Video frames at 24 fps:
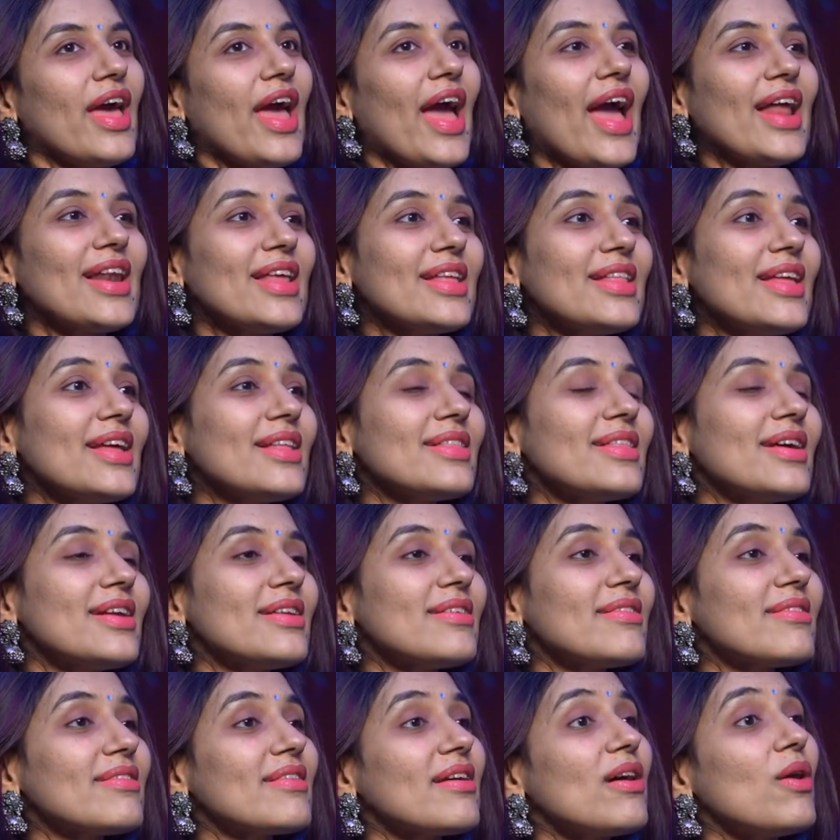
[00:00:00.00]
Anything that
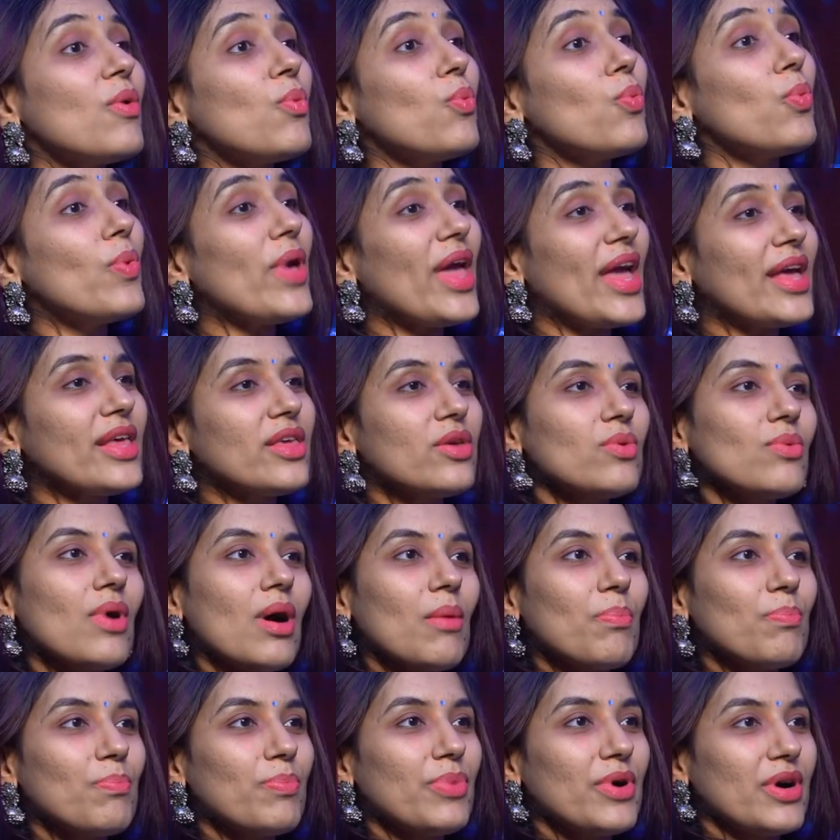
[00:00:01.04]
is a wake you
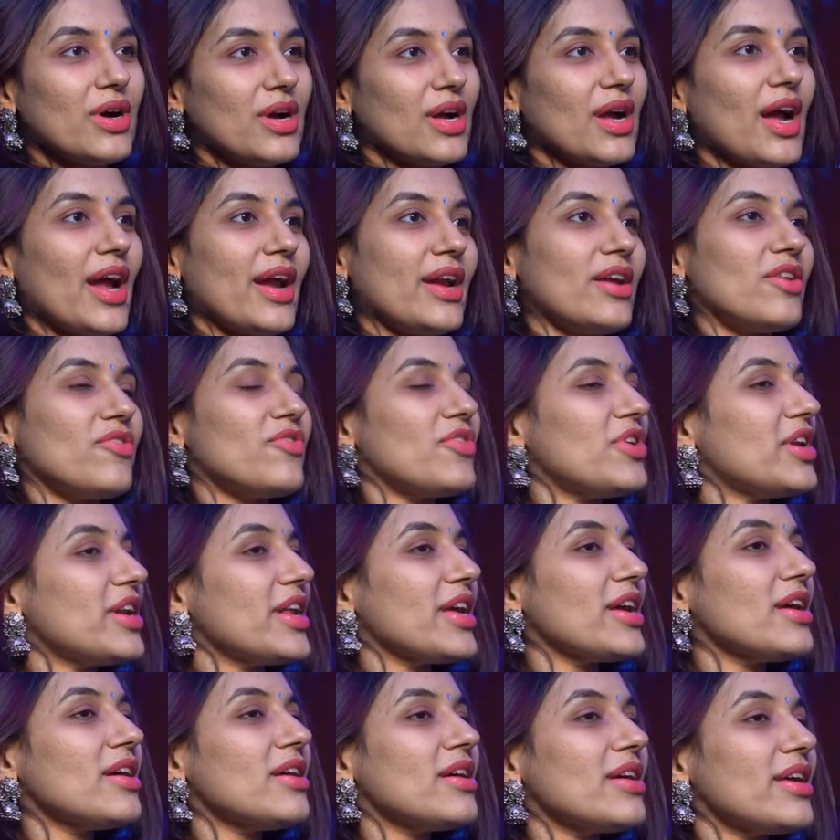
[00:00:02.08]
up kind of a
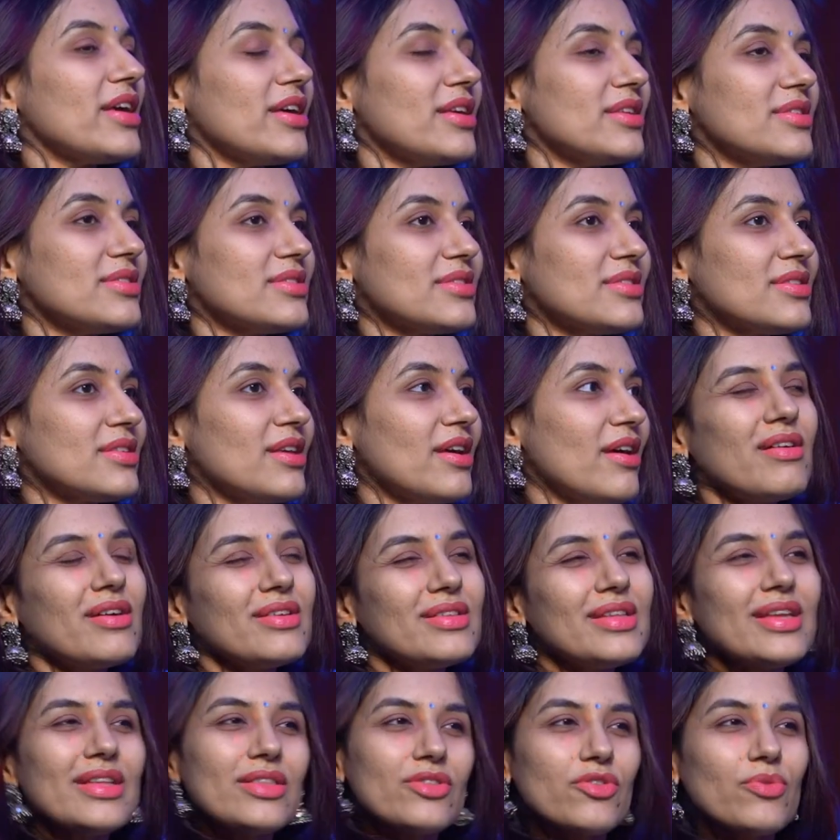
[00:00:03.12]
drink is
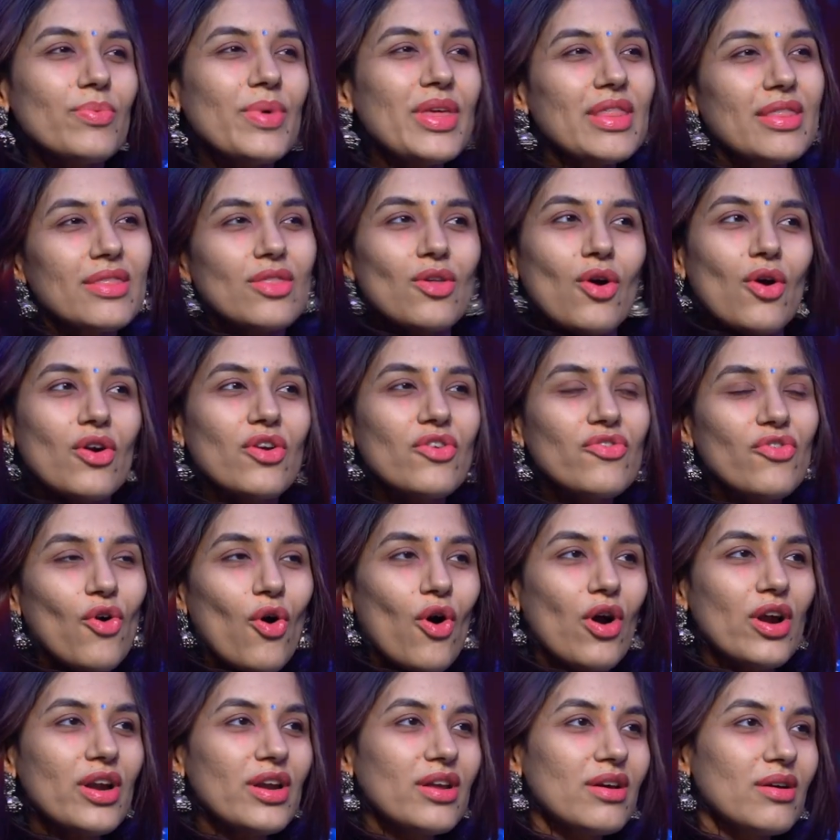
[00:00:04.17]
needs to be sort of
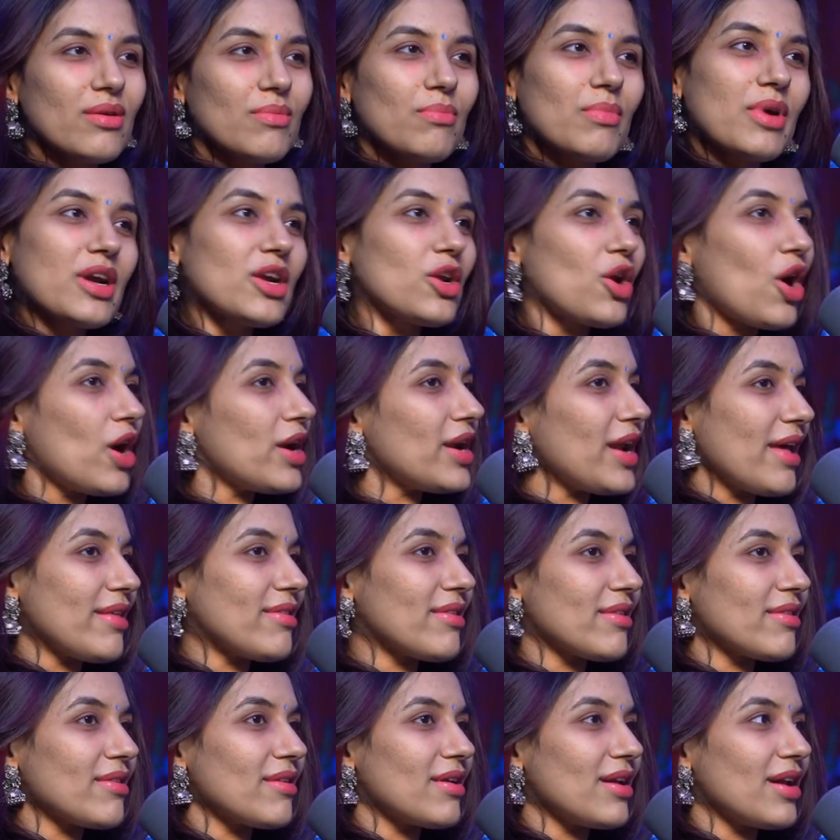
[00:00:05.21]
hot, but not
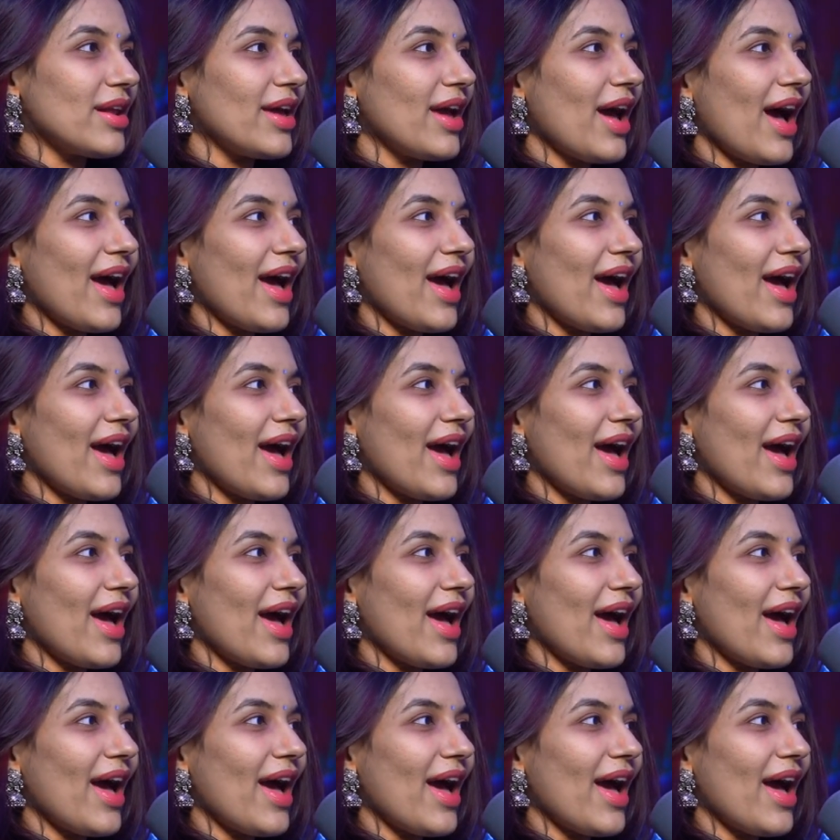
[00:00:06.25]
necessarily.